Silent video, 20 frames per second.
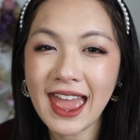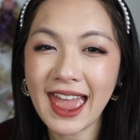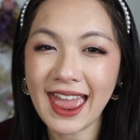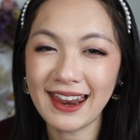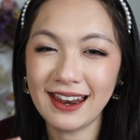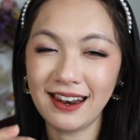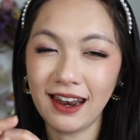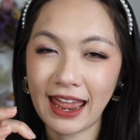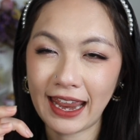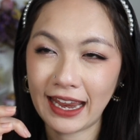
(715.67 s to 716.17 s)

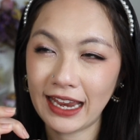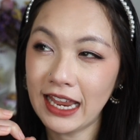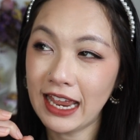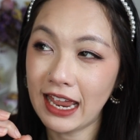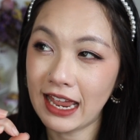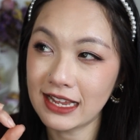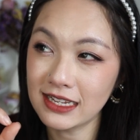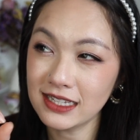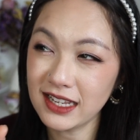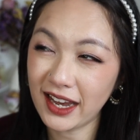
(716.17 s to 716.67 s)
and like
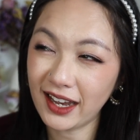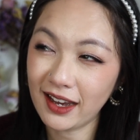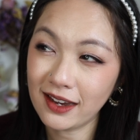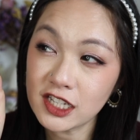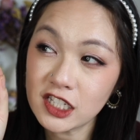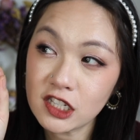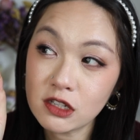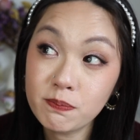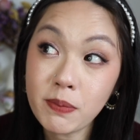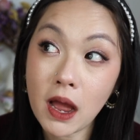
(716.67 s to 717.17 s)
it has like the
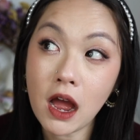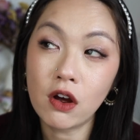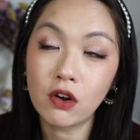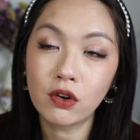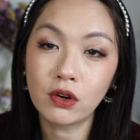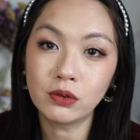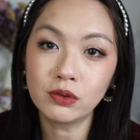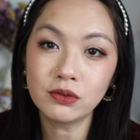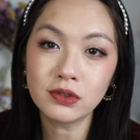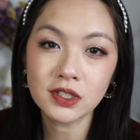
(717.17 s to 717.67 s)

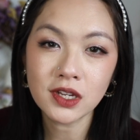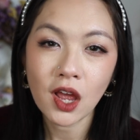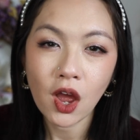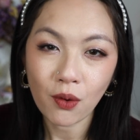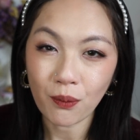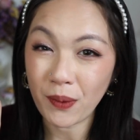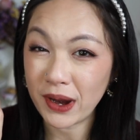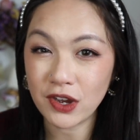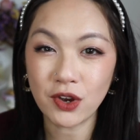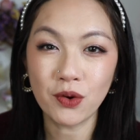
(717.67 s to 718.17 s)
sparkles
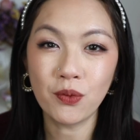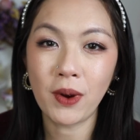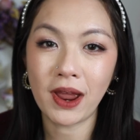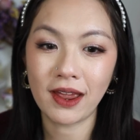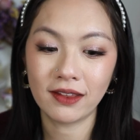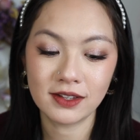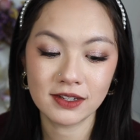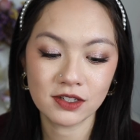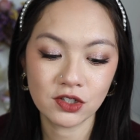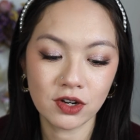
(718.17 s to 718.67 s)
when you
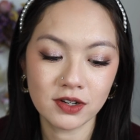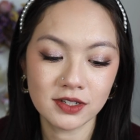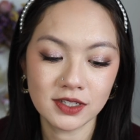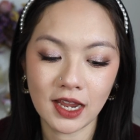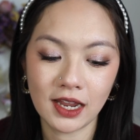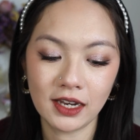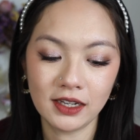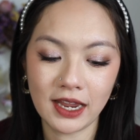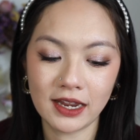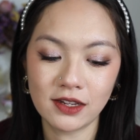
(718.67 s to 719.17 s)
wear this
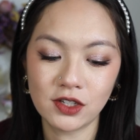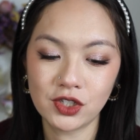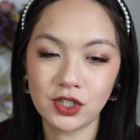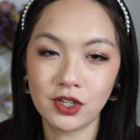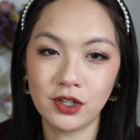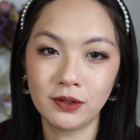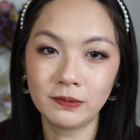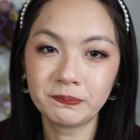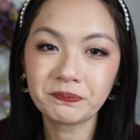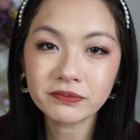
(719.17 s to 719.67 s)
contact lens
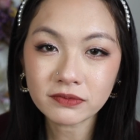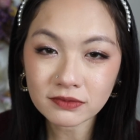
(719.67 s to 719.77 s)
too.